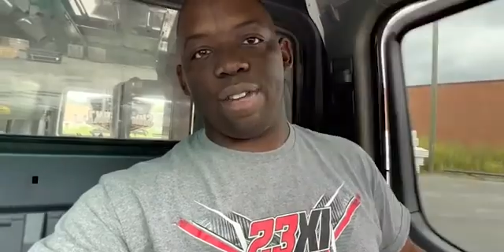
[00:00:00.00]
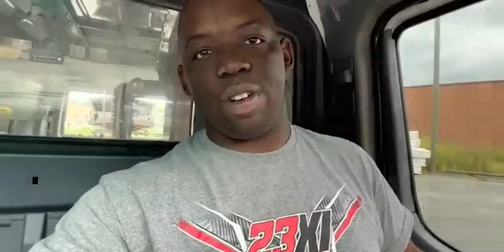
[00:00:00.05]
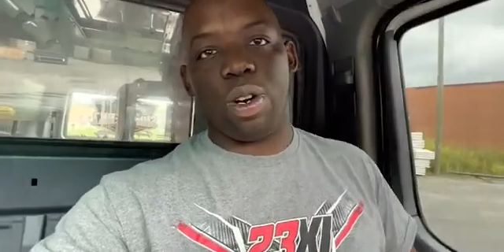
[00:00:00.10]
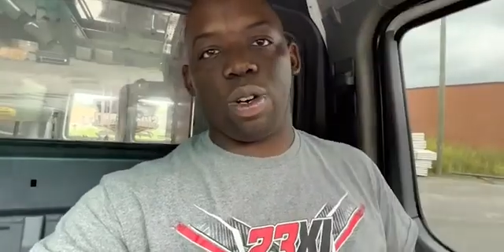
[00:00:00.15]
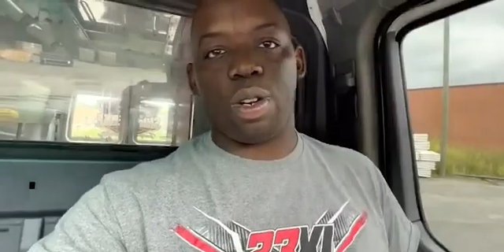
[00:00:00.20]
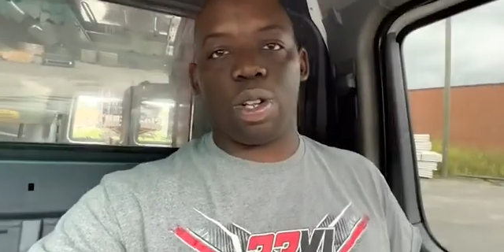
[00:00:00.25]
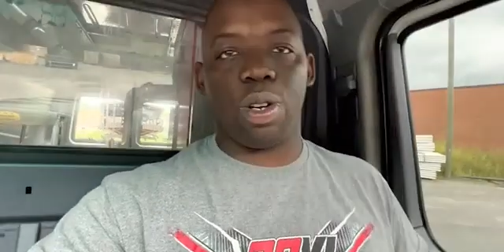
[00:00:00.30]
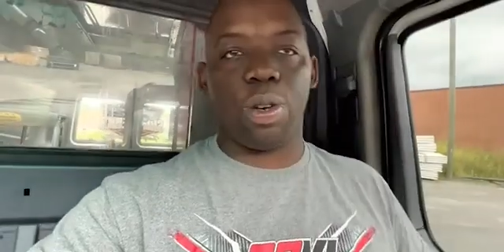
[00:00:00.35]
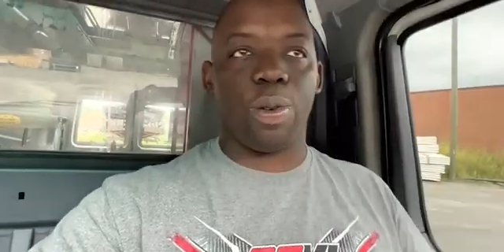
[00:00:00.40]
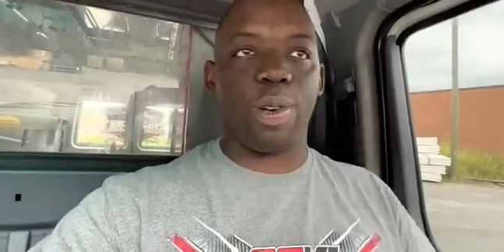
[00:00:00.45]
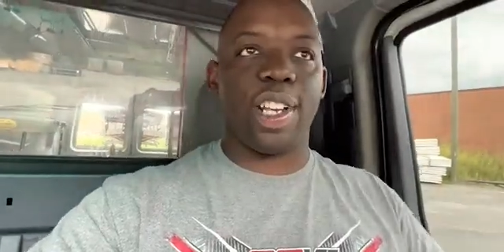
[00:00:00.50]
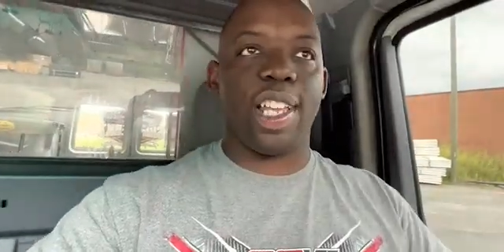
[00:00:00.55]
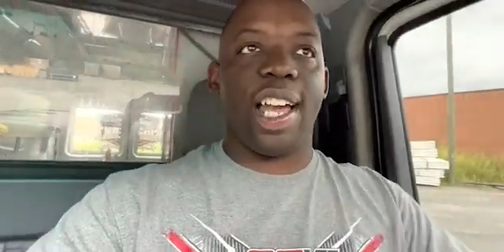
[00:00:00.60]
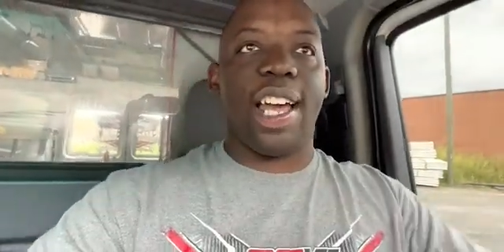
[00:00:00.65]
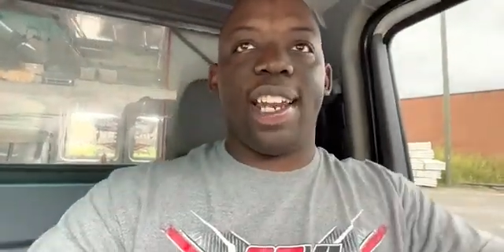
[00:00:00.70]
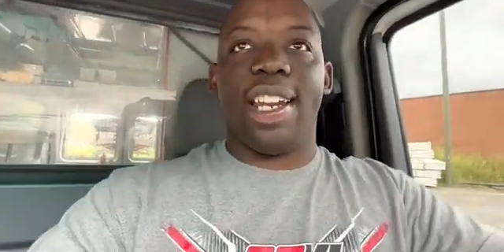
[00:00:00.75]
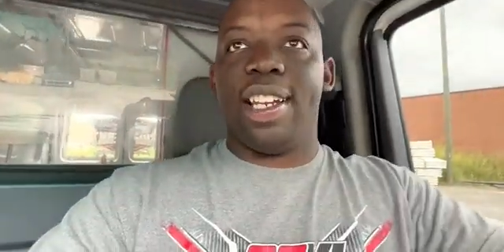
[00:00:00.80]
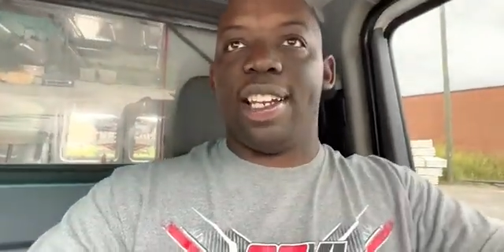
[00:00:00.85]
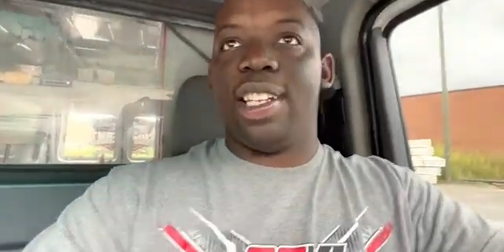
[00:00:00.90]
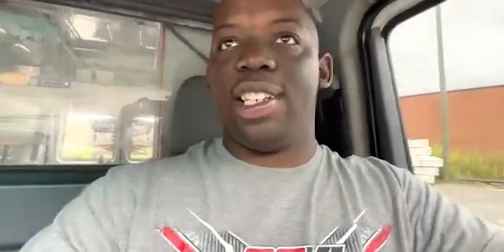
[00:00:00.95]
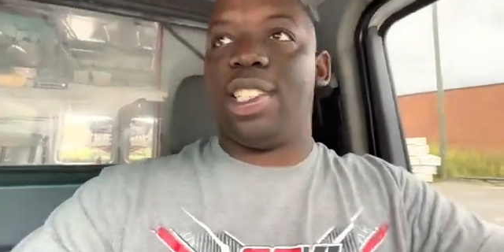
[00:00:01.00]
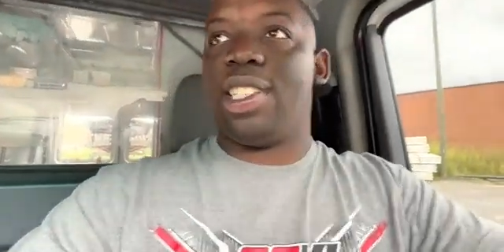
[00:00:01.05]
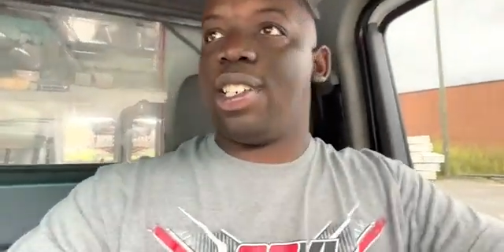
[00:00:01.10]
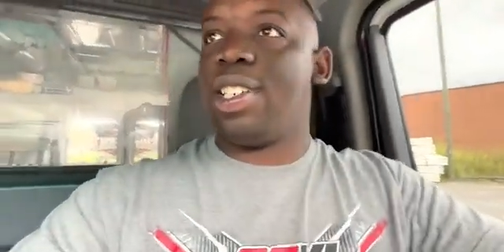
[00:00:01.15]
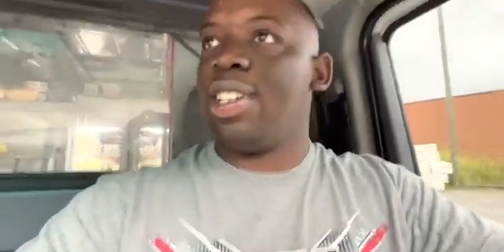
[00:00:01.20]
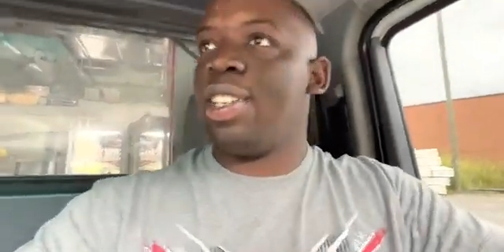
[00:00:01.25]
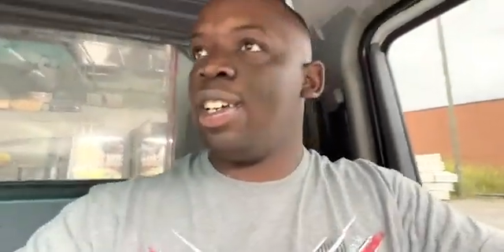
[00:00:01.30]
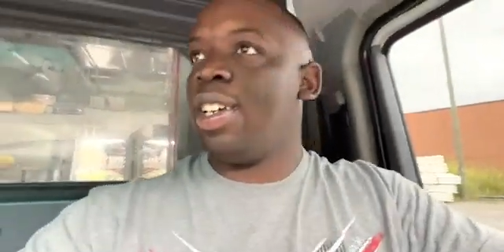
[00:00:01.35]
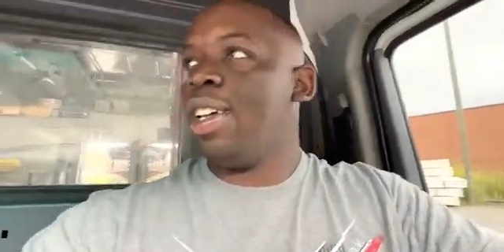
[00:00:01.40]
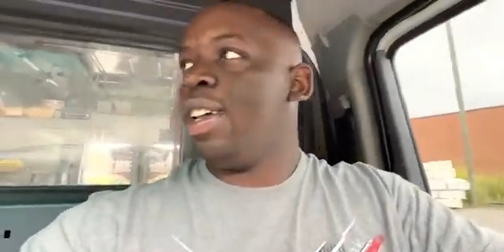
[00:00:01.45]
no clue where that is.
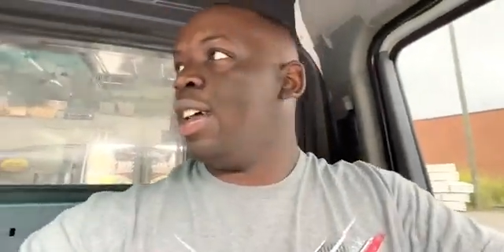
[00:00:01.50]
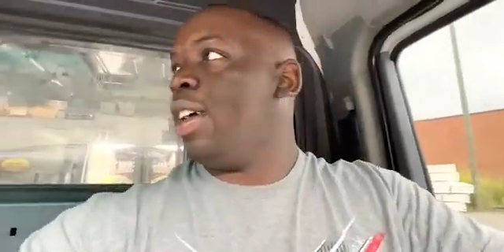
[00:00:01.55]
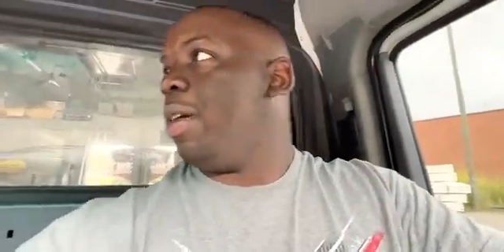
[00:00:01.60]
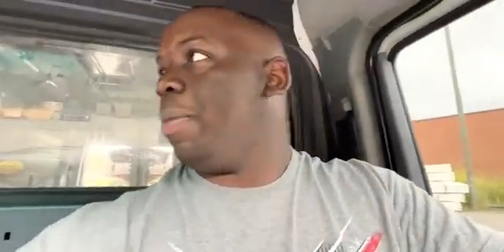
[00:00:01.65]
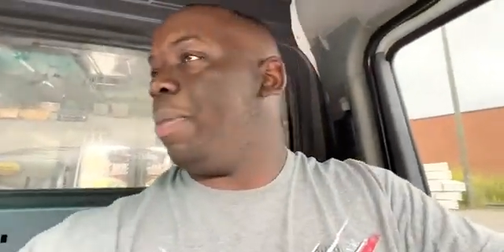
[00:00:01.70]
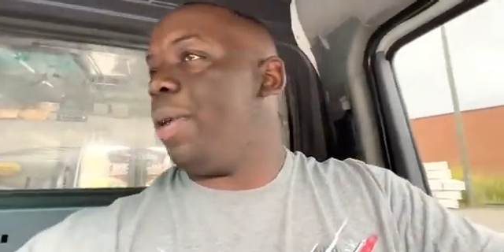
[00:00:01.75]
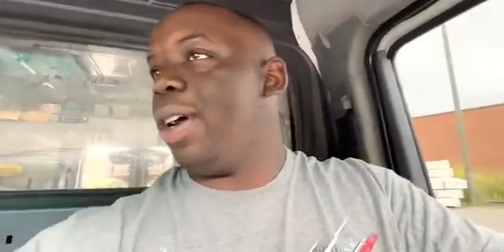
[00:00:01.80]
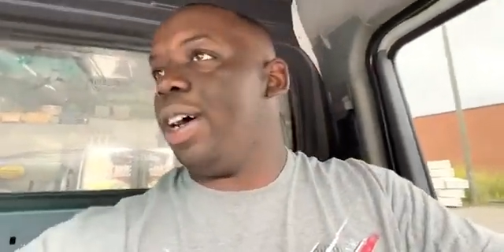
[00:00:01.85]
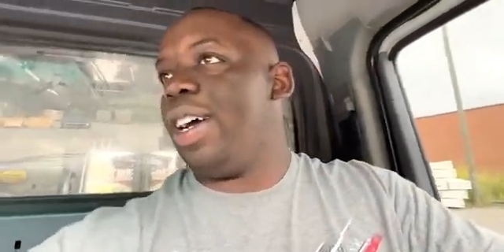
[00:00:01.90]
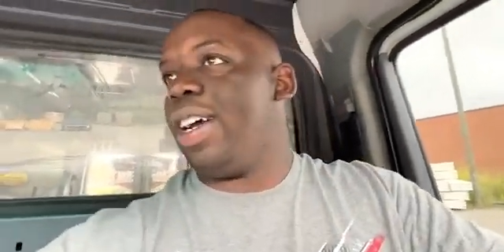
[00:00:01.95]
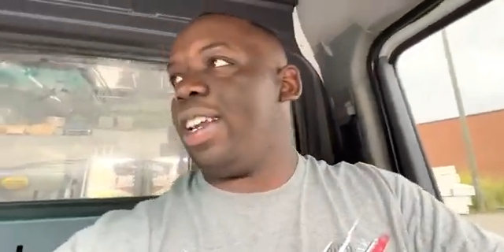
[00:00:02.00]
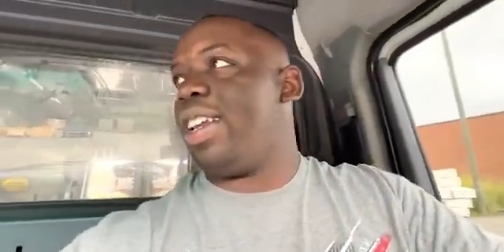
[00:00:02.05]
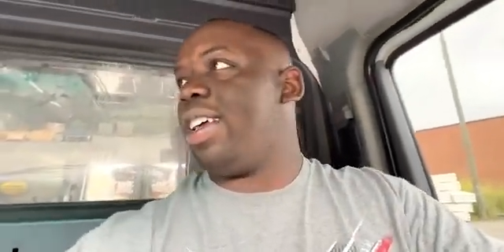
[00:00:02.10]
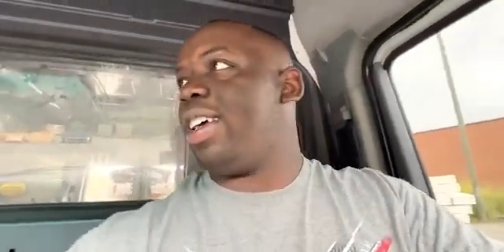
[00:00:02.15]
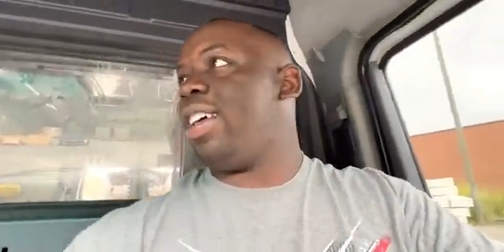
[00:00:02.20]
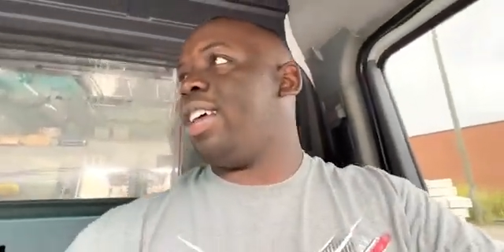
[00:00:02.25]
But